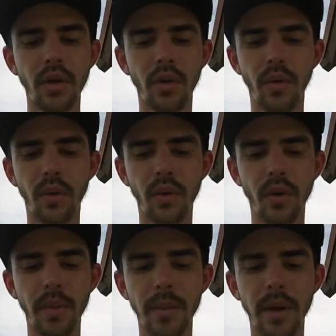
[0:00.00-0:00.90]
or
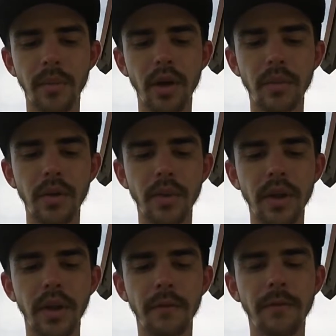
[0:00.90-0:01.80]
maybe I'm going to be
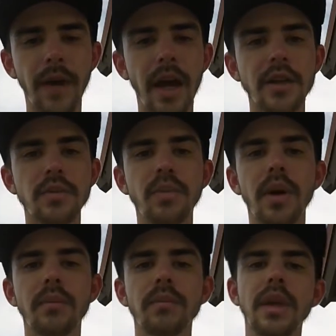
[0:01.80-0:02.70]
reeling it fast
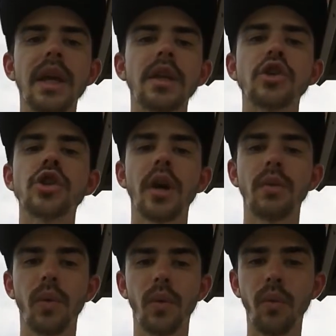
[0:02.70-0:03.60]
but in
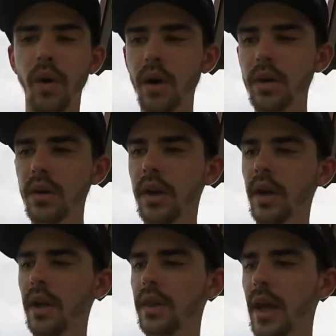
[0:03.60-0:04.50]
shallower water,
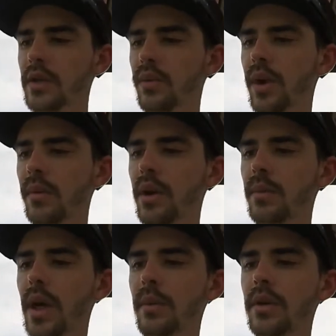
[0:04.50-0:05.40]
that's when I'm going to
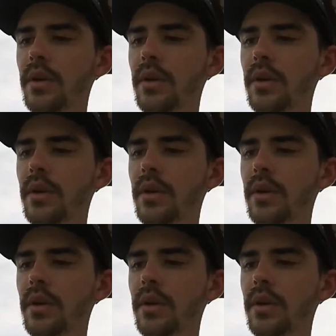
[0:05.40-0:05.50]
be able to